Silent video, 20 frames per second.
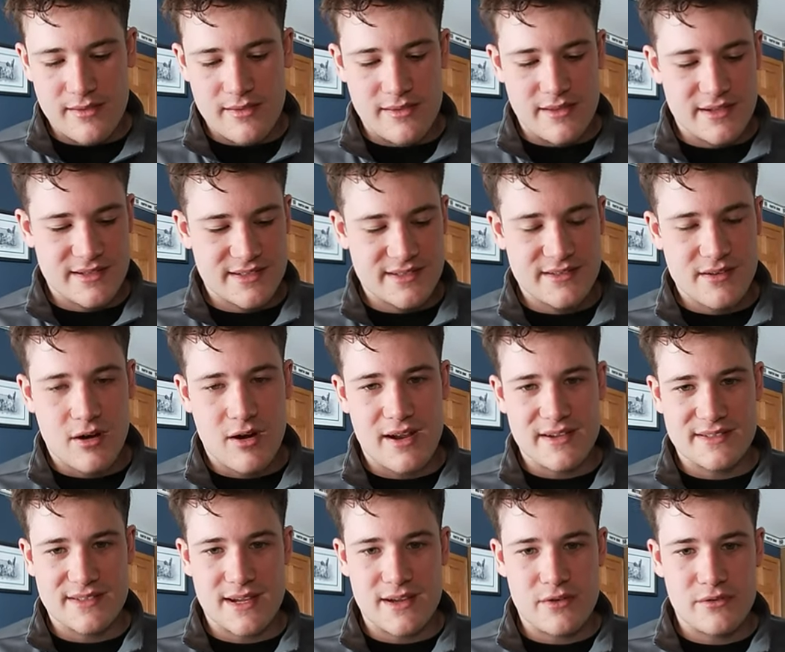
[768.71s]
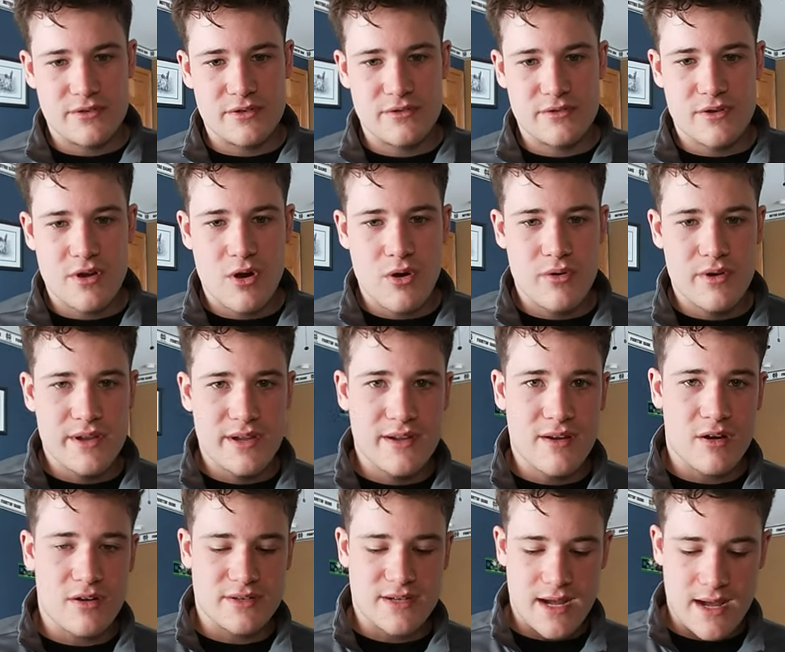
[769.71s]
This is our SiO2 coating,
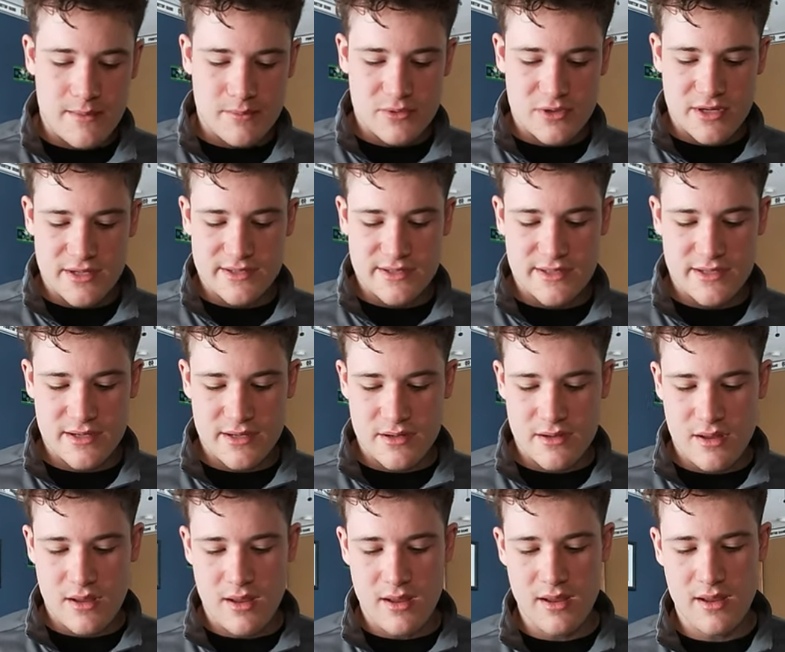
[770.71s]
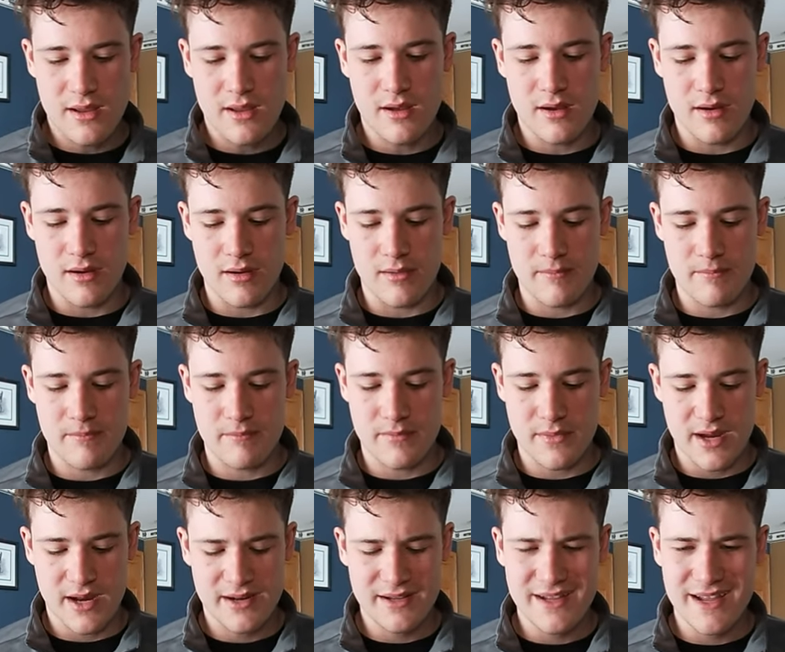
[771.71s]
our top dressing. And
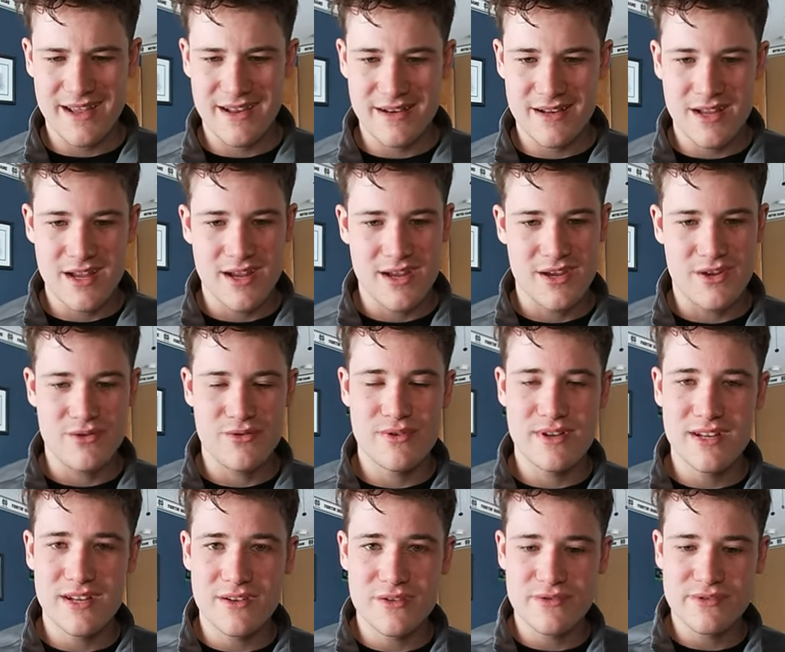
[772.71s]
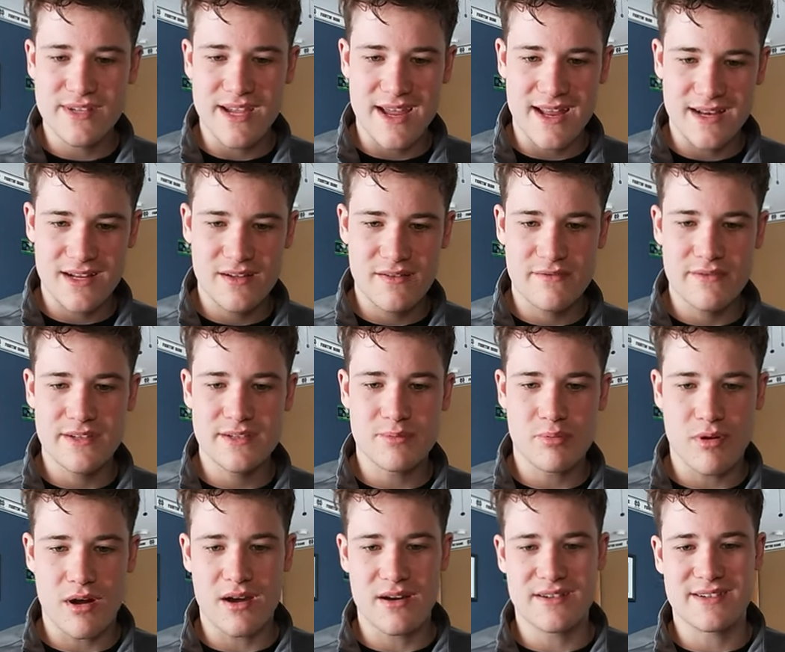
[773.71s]
again, you can use any of these
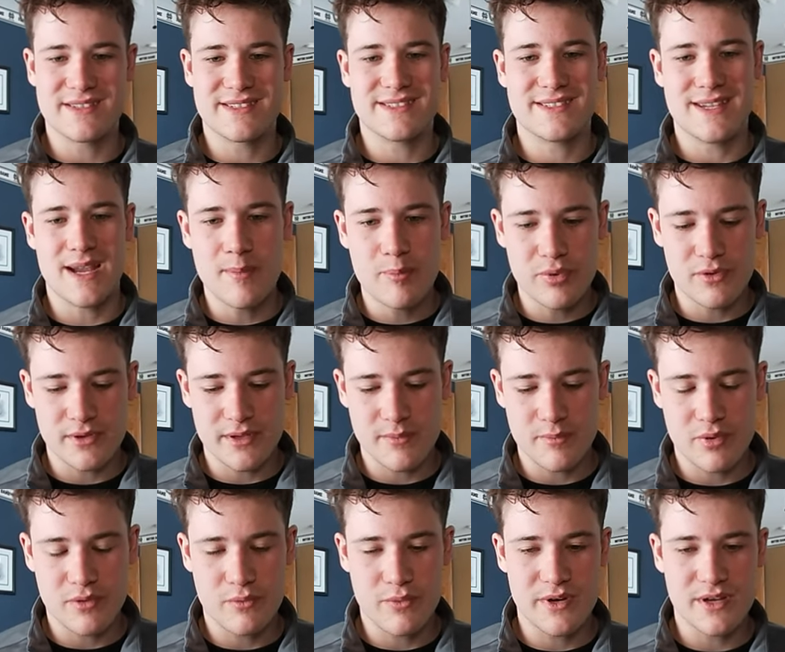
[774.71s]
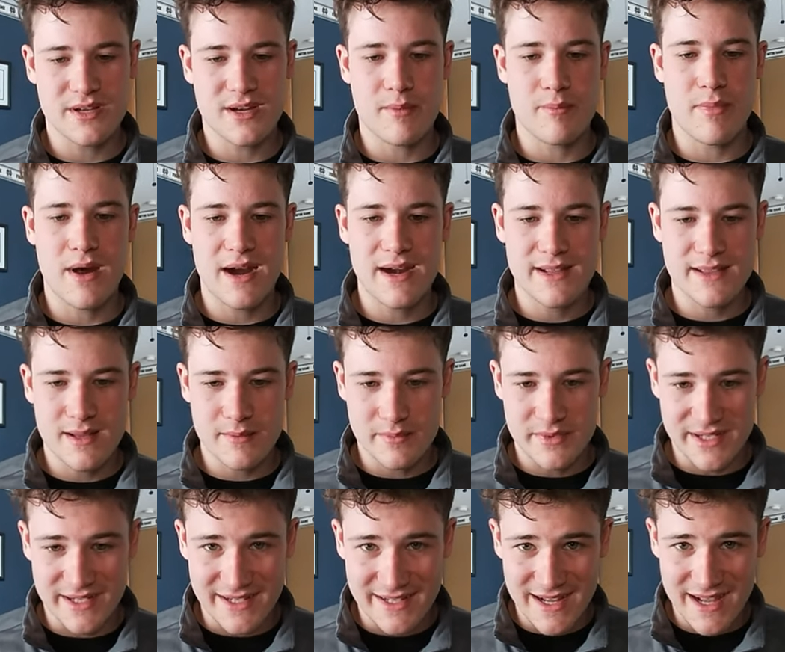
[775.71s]
products separately, but when combining them
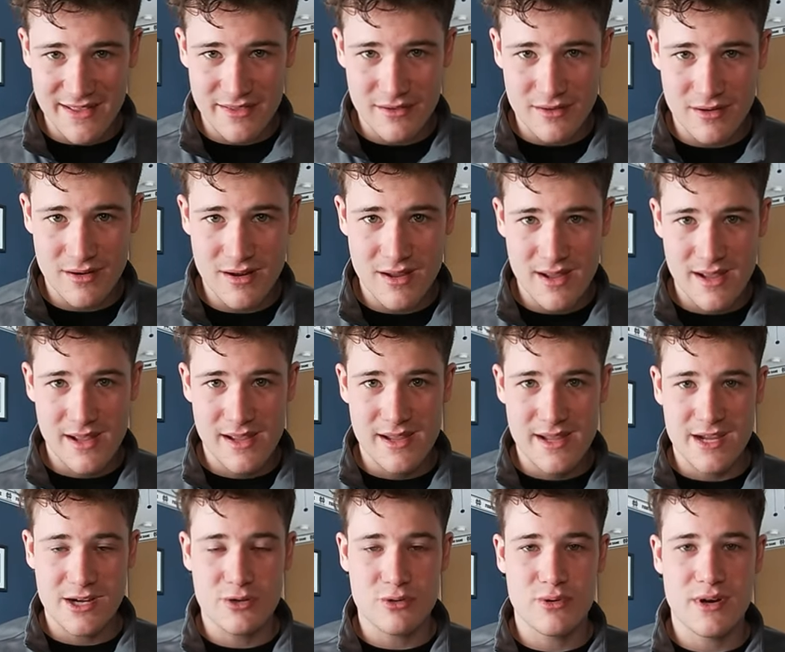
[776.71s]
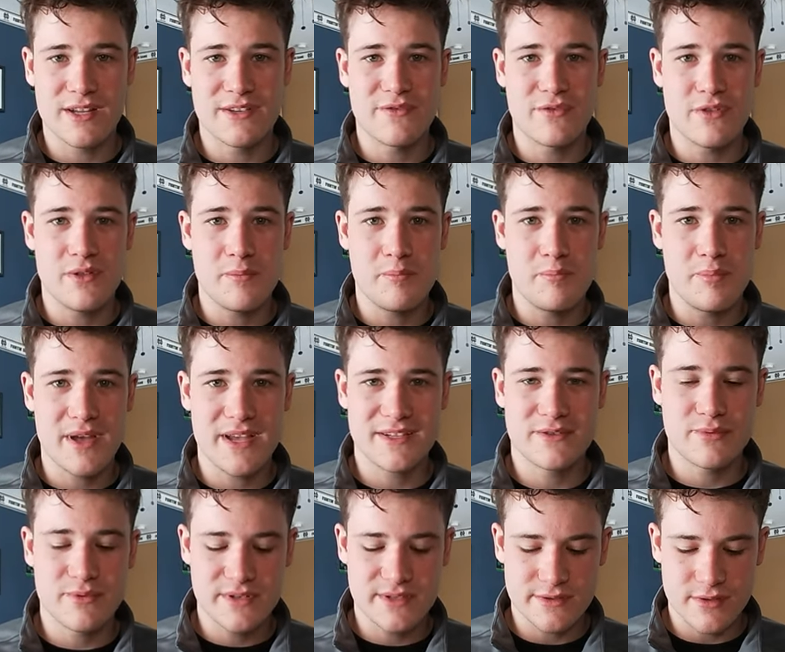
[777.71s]
together, it creates for the
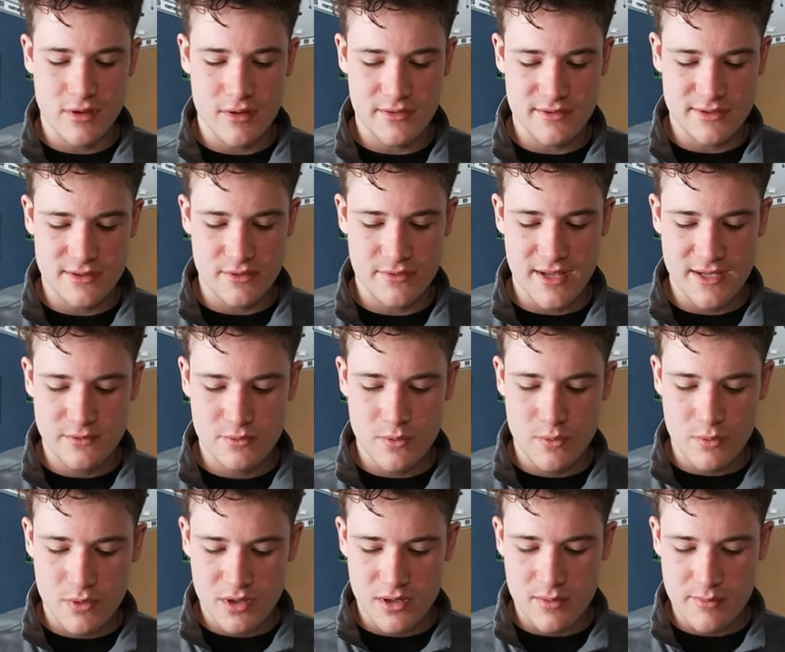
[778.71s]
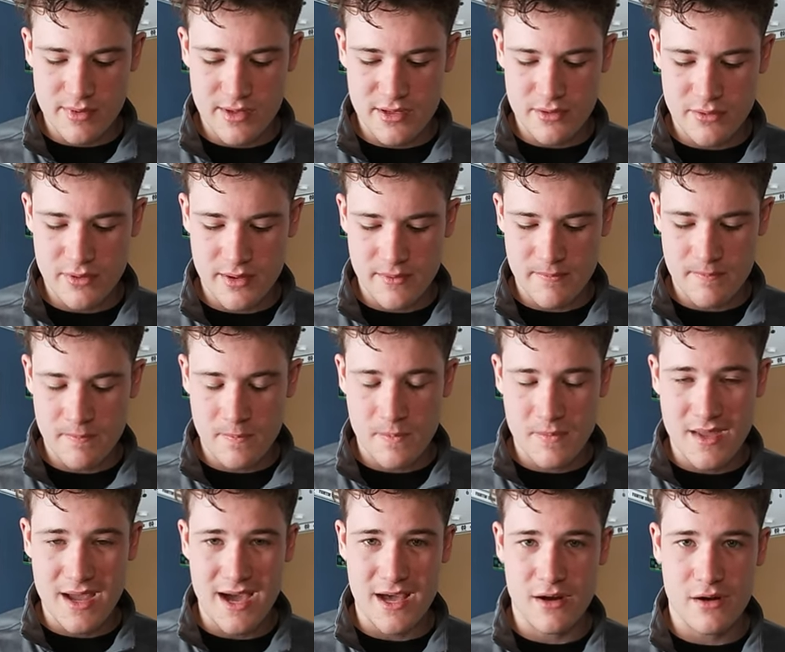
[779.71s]
best results. So that's what we're going to be doing
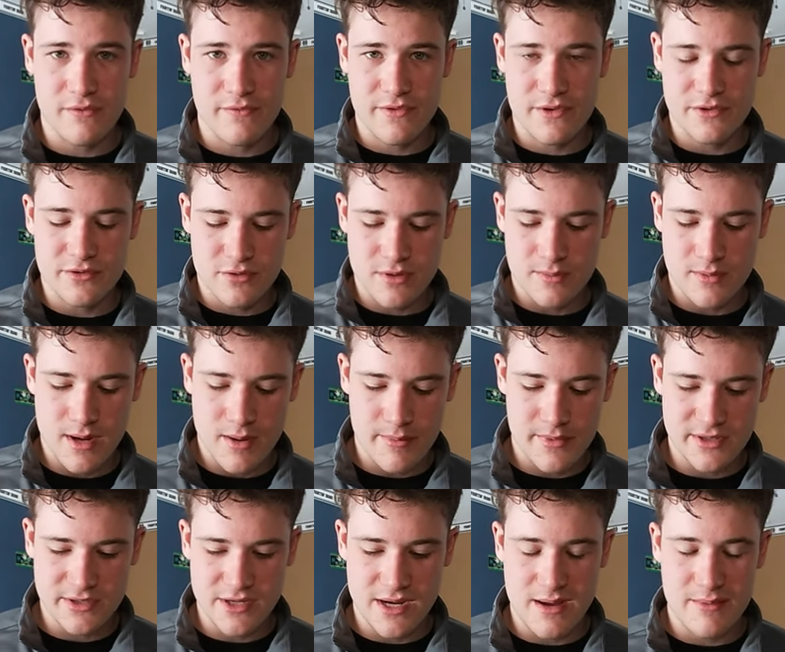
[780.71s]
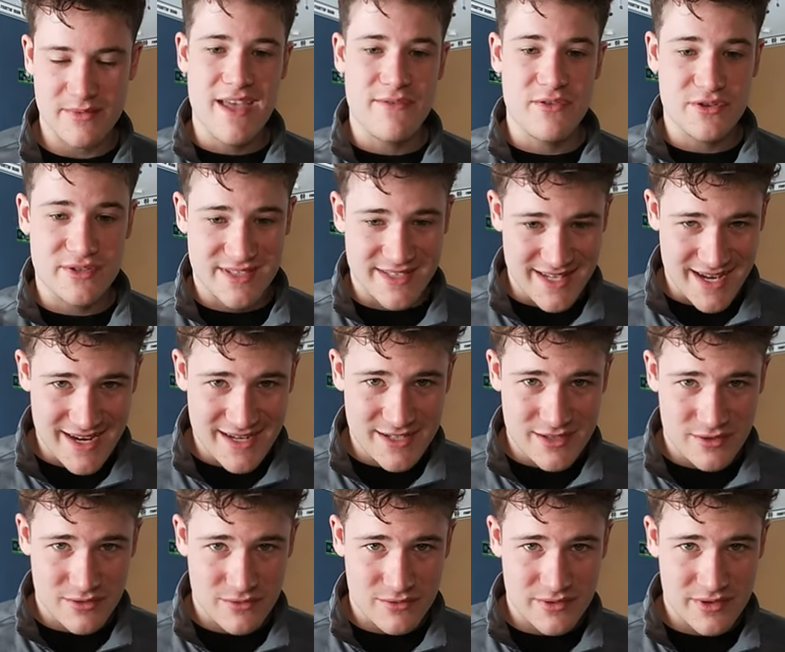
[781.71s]
on our future upcoming job. If you stay
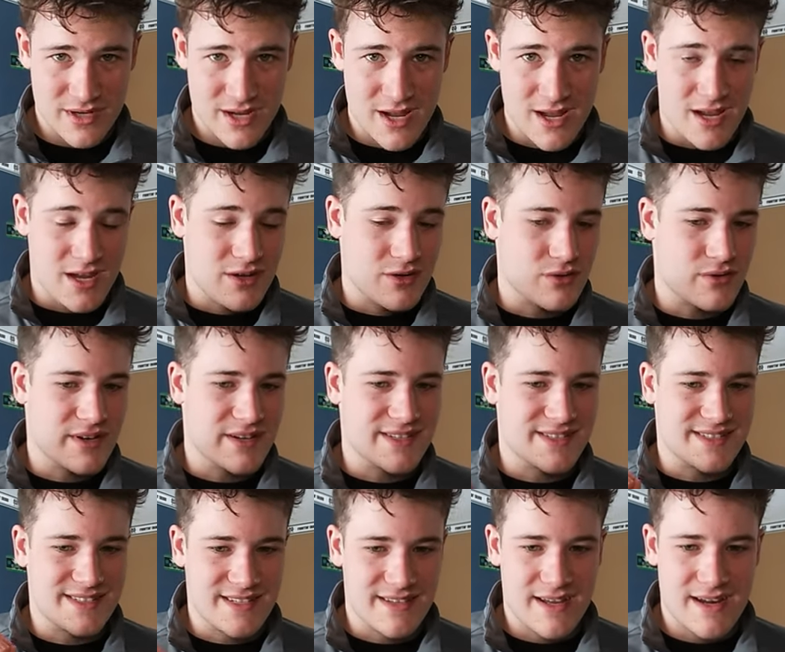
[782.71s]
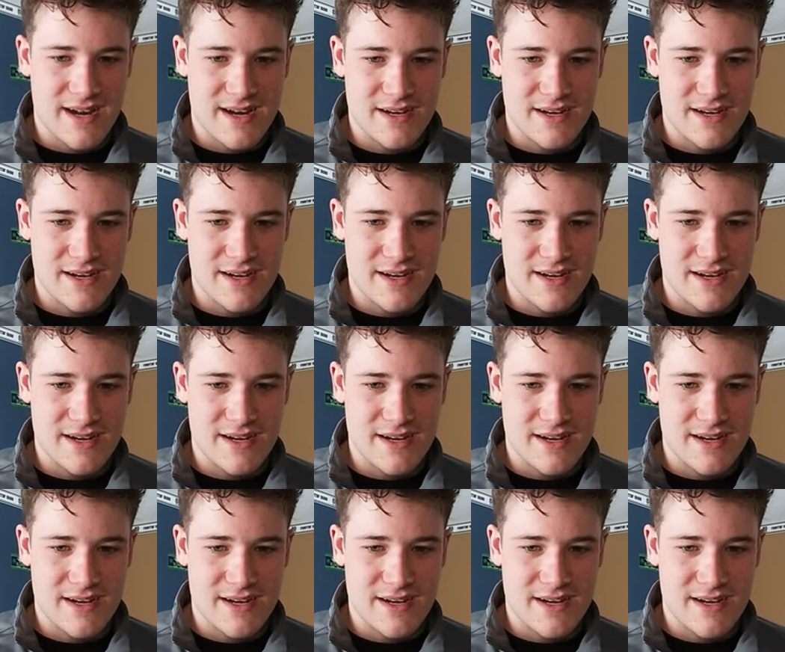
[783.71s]
tuned, you'll get to see that